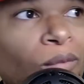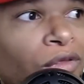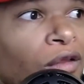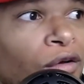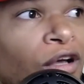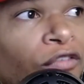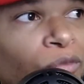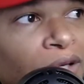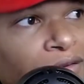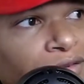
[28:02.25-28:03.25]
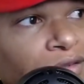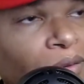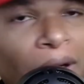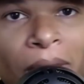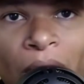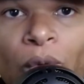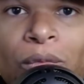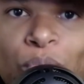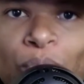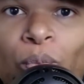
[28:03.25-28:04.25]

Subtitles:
with other governments to, I mean,